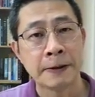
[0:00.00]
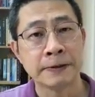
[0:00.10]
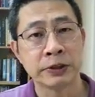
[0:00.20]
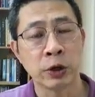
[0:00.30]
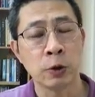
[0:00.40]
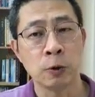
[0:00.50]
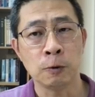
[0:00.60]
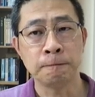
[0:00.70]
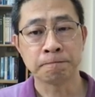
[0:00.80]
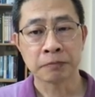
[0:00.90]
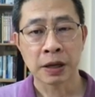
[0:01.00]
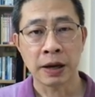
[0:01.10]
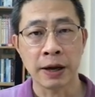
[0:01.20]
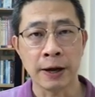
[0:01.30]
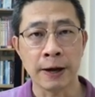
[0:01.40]
so
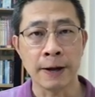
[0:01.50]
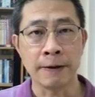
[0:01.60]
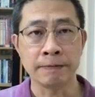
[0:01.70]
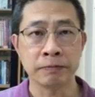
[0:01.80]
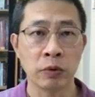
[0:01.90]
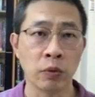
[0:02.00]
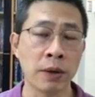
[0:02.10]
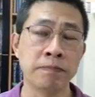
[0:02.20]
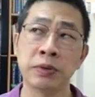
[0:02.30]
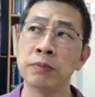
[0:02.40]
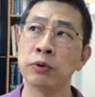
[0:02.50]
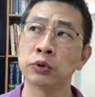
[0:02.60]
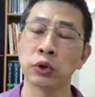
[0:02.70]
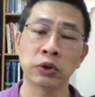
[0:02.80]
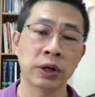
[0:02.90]
uh, when people
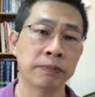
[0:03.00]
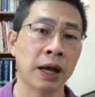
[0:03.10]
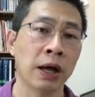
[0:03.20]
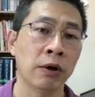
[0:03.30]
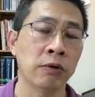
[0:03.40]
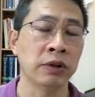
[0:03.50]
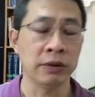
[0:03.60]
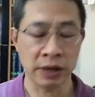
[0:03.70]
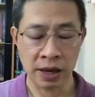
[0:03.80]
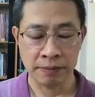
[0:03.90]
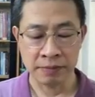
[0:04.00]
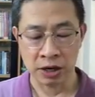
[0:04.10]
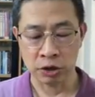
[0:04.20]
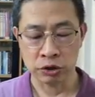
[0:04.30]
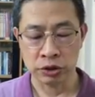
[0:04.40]
talk about the
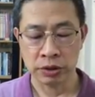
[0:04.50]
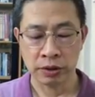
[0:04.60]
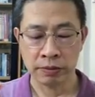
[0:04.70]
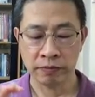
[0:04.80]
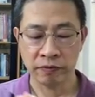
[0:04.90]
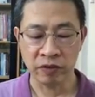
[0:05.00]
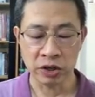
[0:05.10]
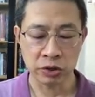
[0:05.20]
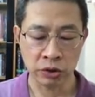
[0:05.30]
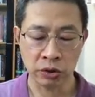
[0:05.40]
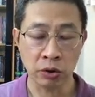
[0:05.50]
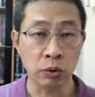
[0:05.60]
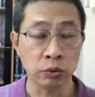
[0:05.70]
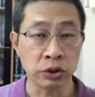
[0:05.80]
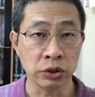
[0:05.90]
image video
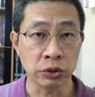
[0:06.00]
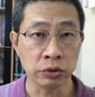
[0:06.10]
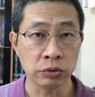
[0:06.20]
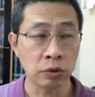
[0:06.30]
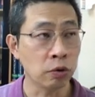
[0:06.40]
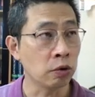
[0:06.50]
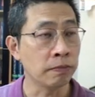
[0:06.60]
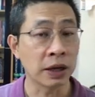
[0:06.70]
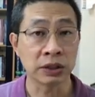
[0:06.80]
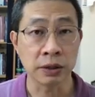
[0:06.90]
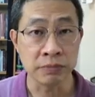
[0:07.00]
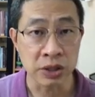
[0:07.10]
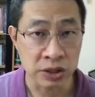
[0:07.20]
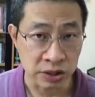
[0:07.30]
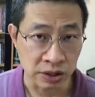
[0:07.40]
audio or
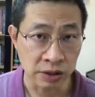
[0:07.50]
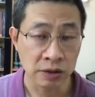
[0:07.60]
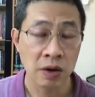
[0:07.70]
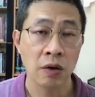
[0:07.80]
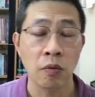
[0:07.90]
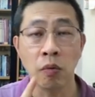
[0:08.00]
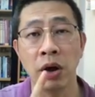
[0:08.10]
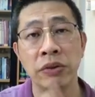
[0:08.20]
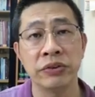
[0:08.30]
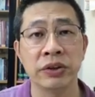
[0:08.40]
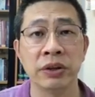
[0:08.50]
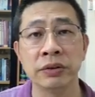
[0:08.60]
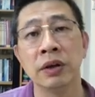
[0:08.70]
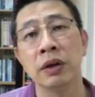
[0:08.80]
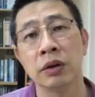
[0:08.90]
multimedia one
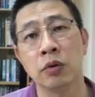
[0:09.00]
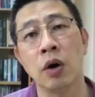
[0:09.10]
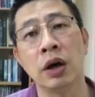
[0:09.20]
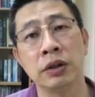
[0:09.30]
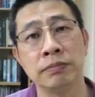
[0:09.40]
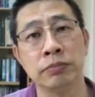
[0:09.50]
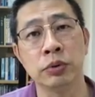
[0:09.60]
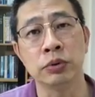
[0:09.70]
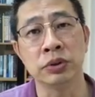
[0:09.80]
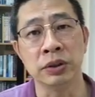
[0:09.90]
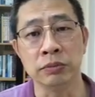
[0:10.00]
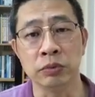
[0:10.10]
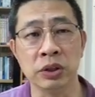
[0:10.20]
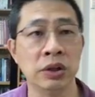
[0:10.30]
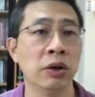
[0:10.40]
thing quite important
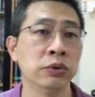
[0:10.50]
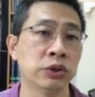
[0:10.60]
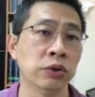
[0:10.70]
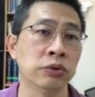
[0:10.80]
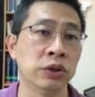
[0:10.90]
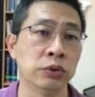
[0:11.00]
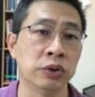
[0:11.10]
we also need to